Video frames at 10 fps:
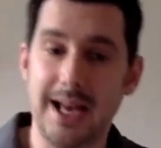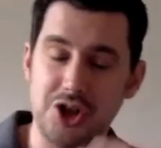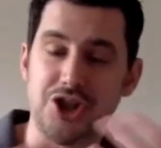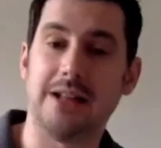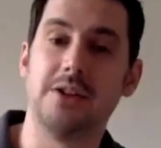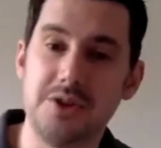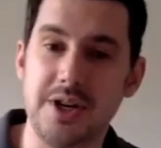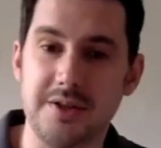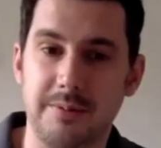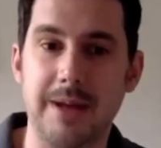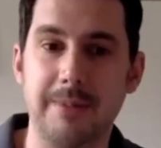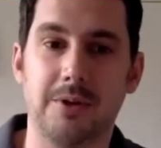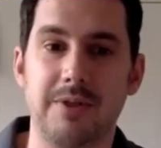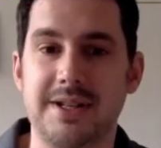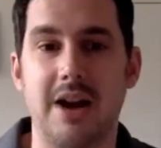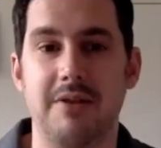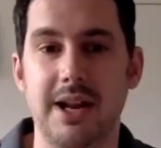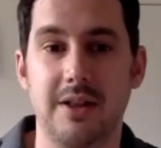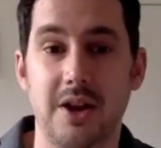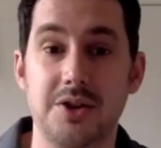and the challenges of people
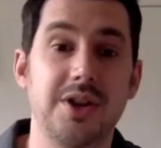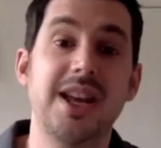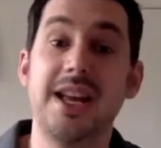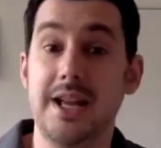retiring in those